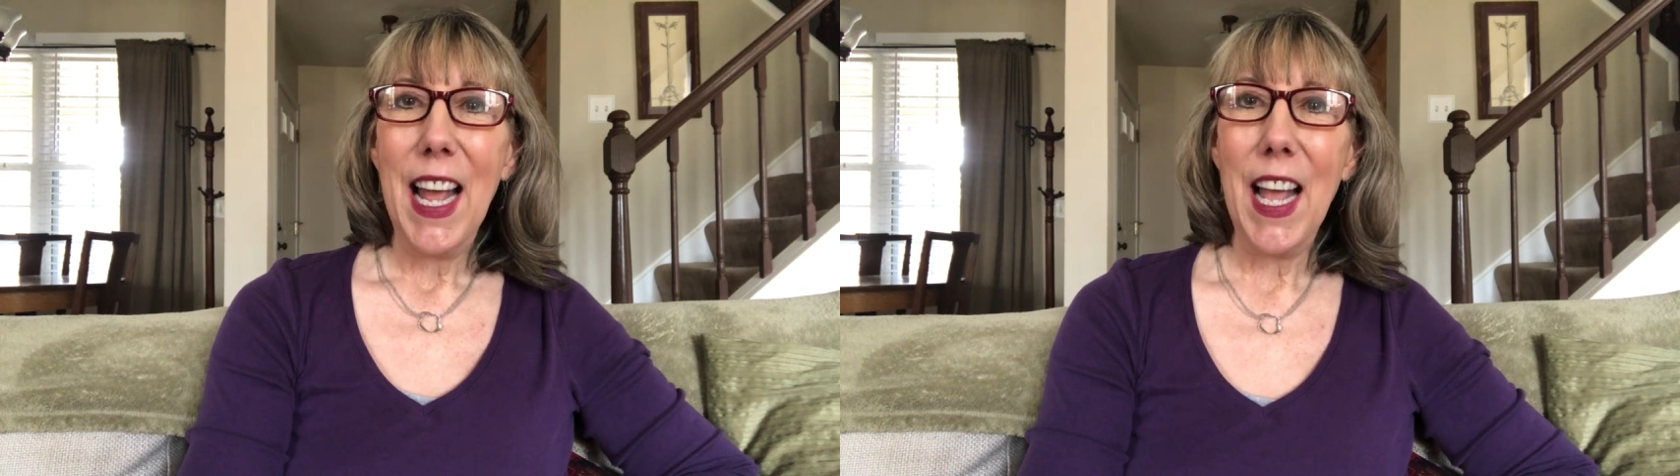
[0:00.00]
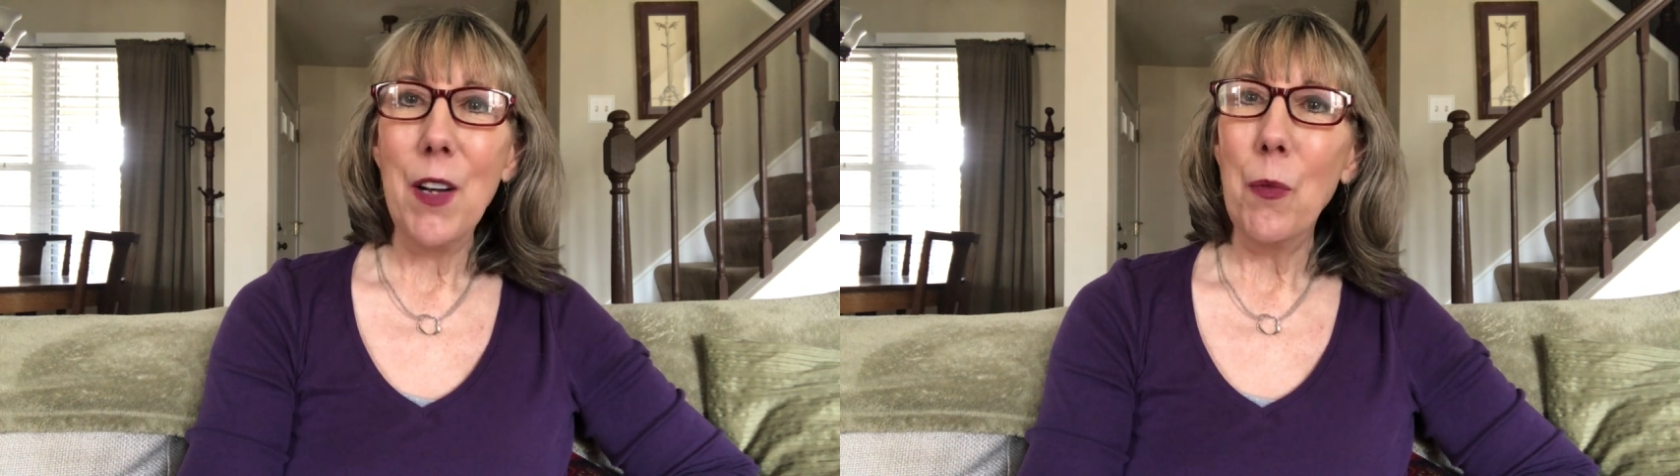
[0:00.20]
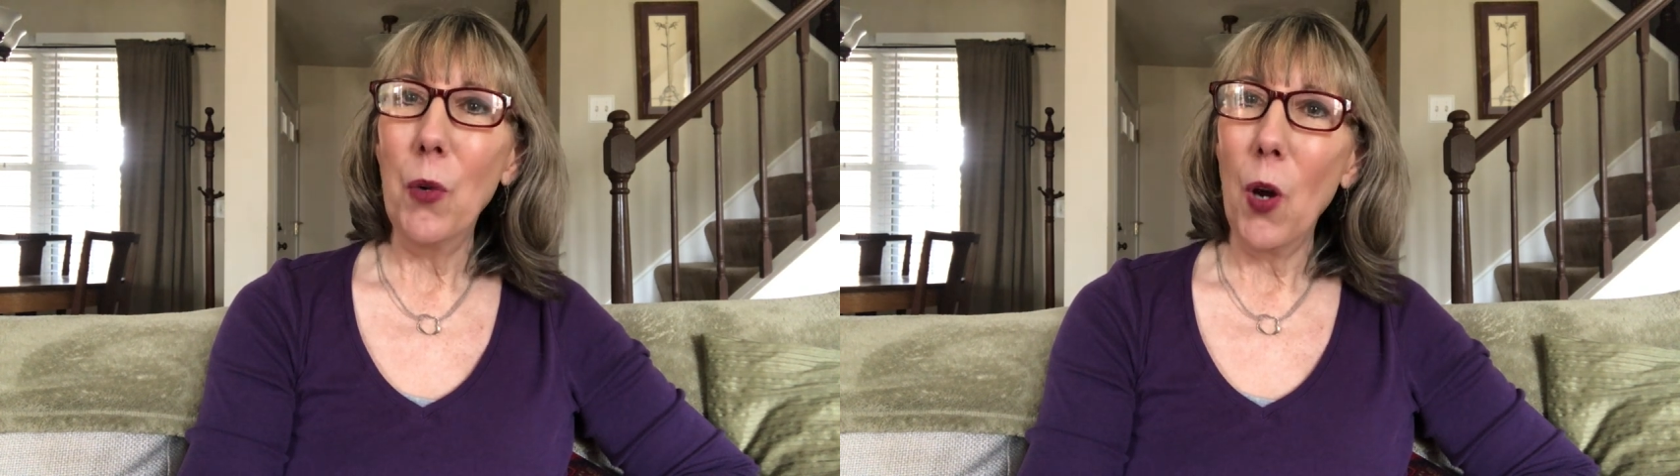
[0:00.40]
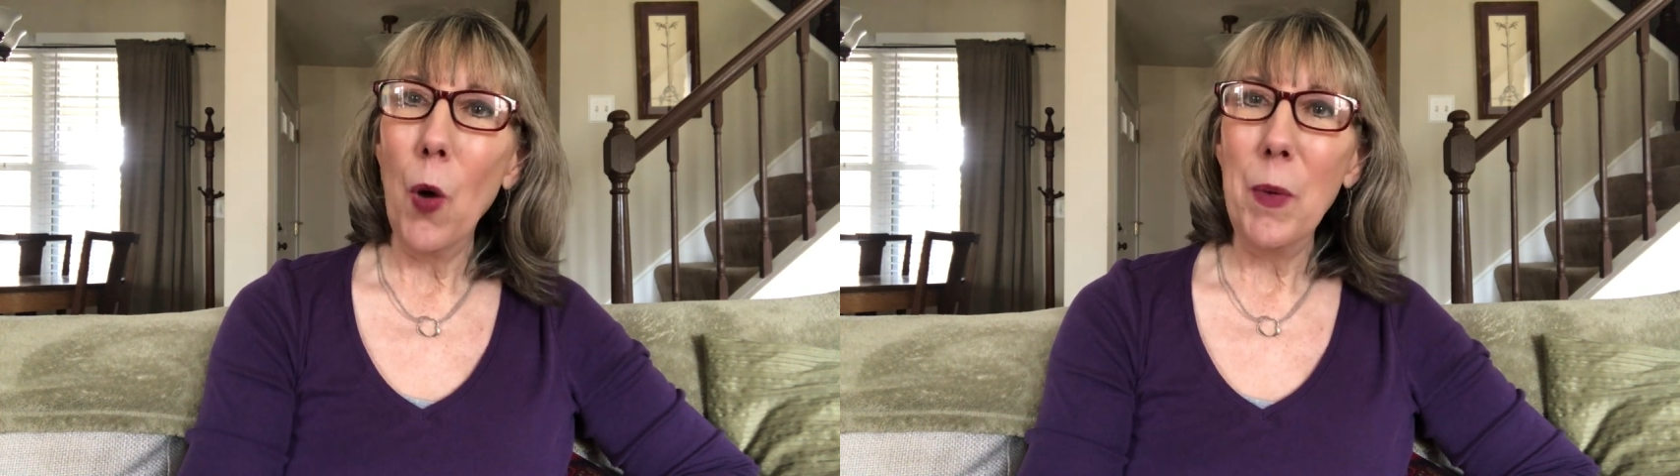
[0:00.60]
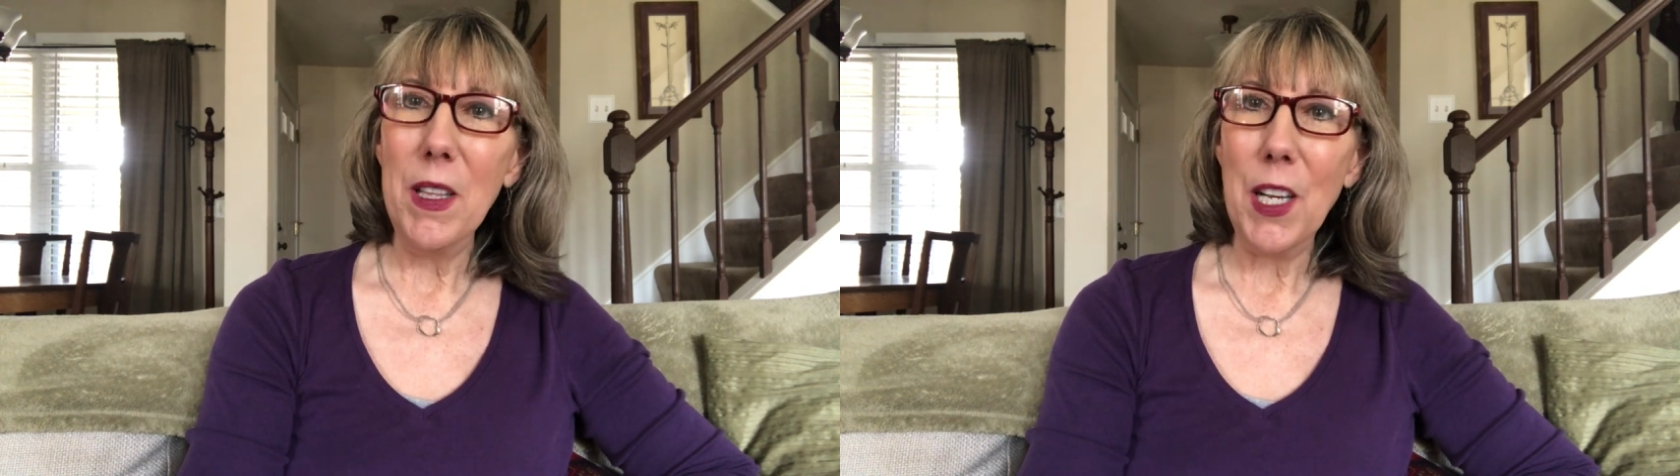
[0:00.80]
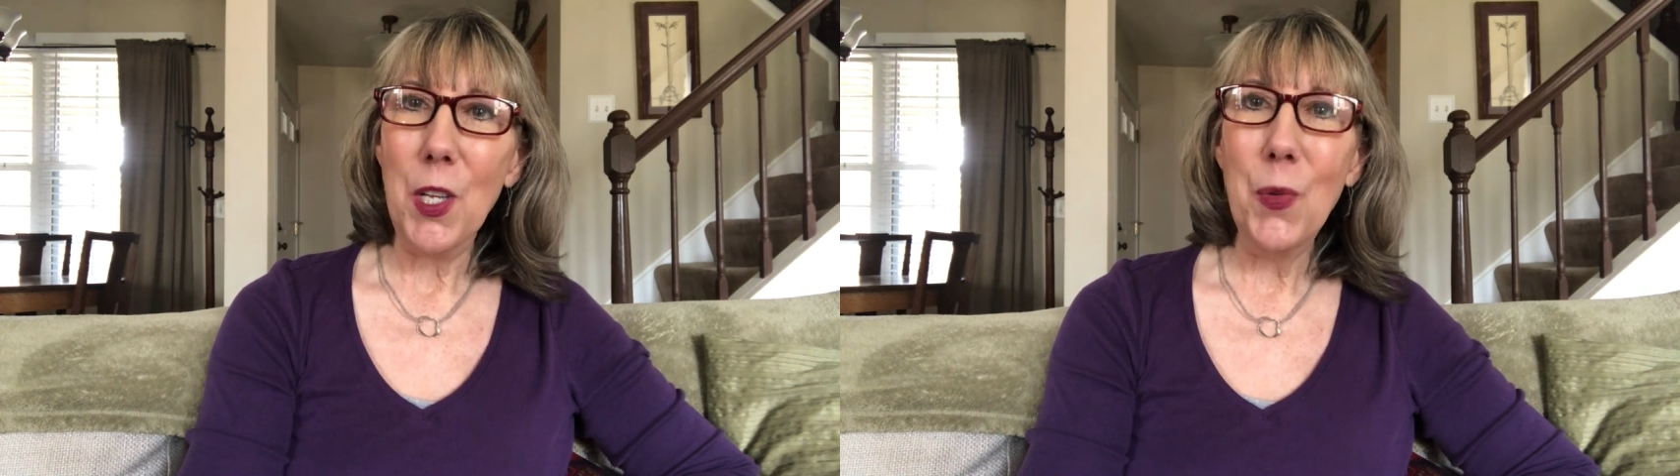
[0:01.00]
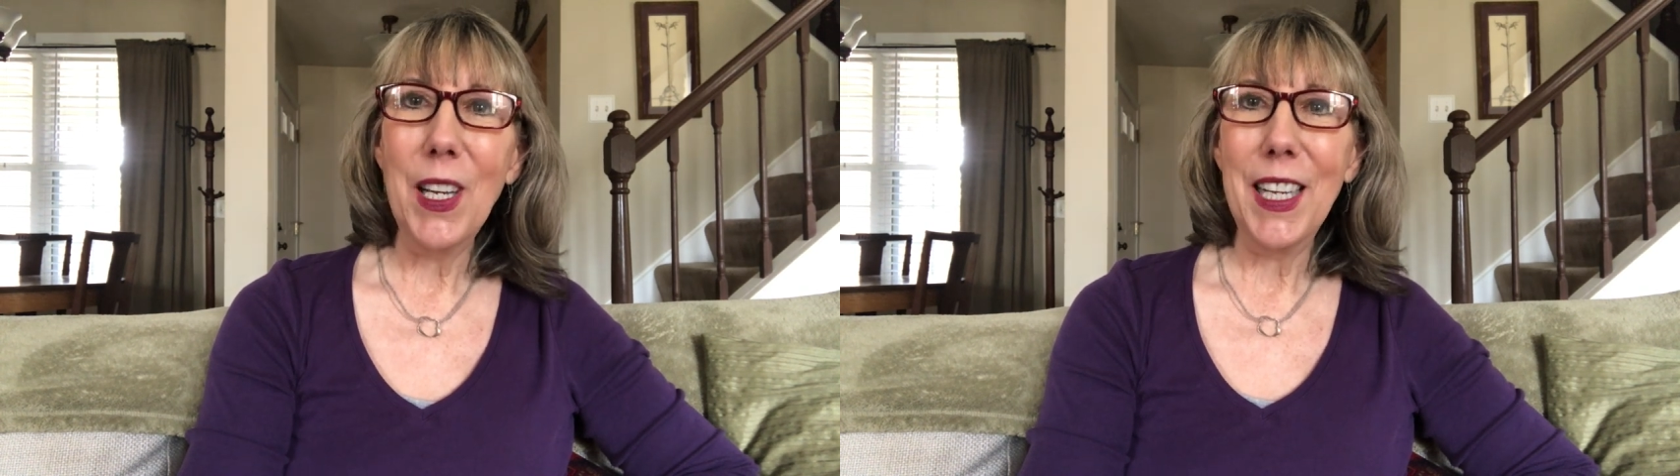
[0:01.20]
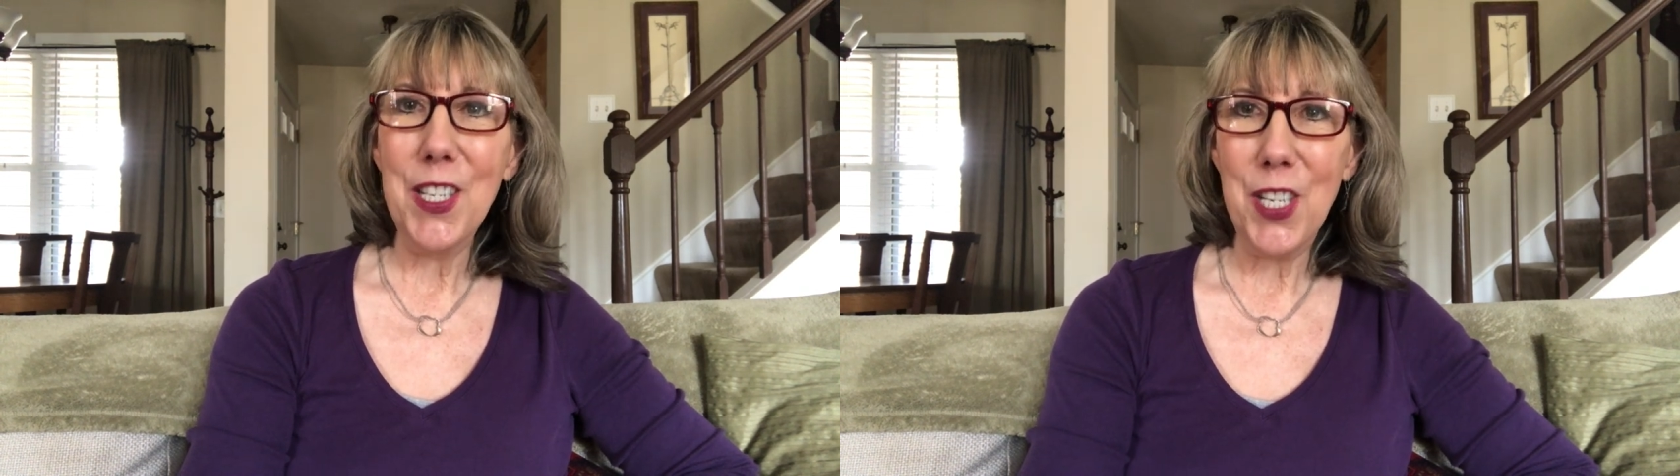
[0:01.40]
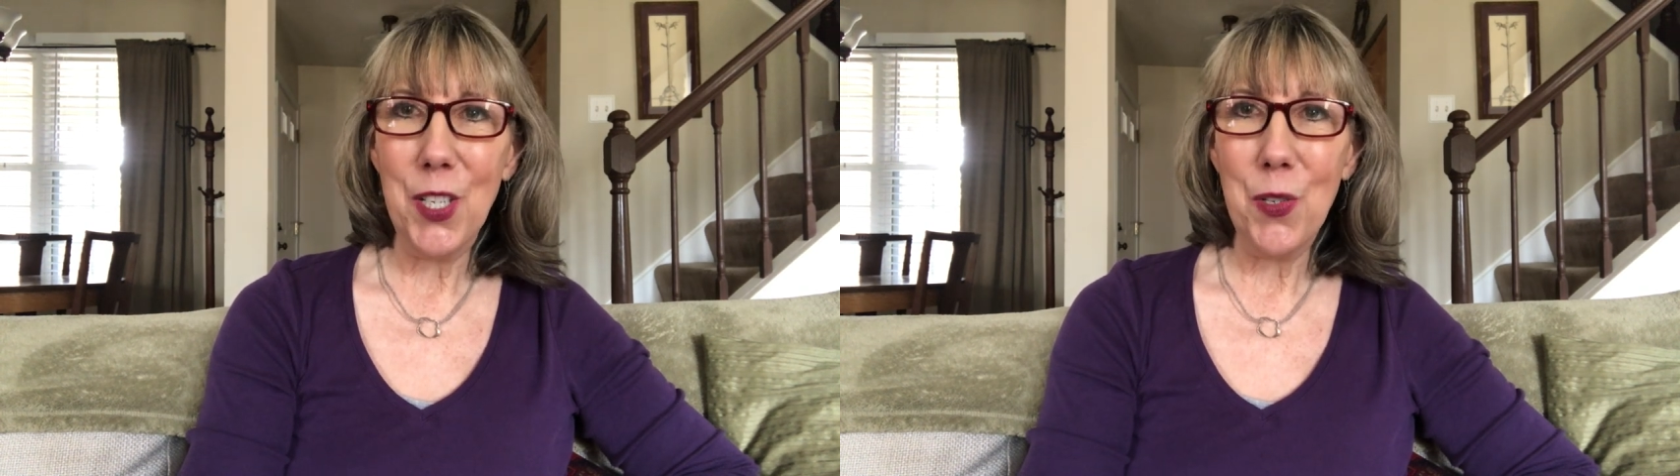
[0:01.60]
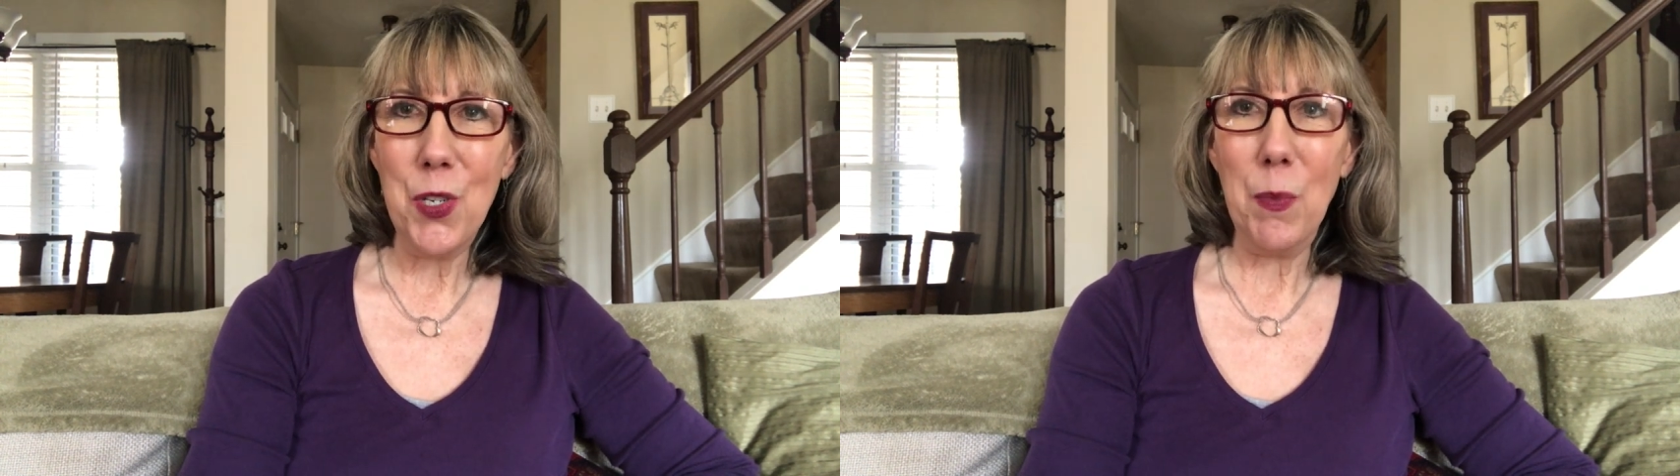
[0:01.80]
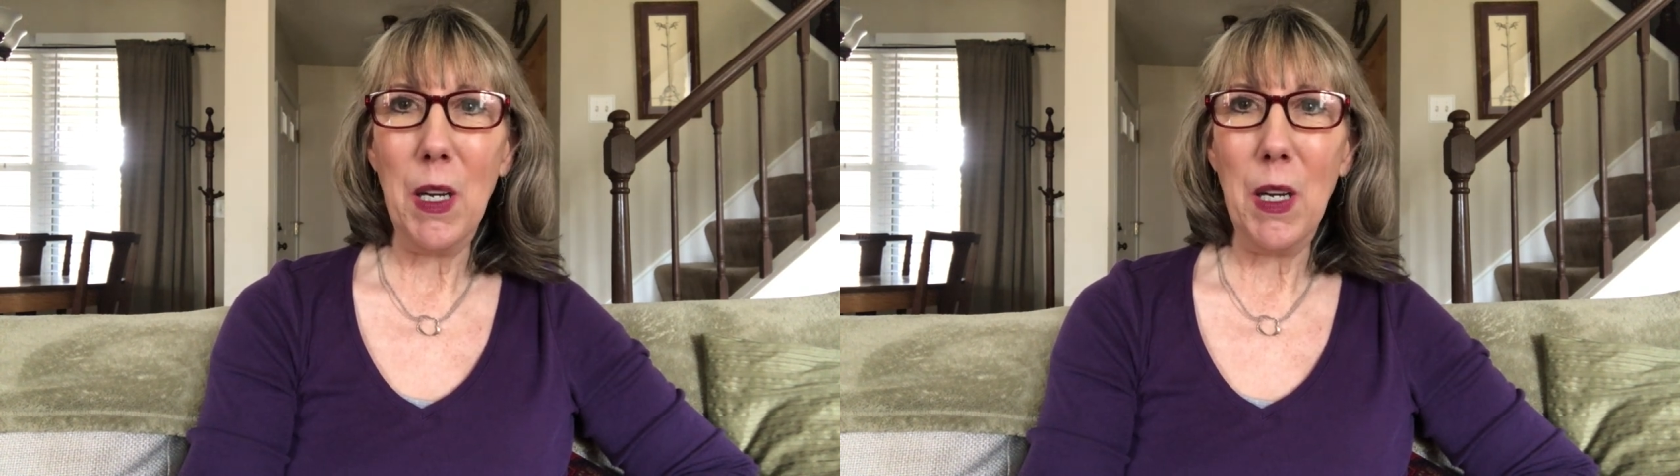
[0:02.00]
and we're hoping that you can continue to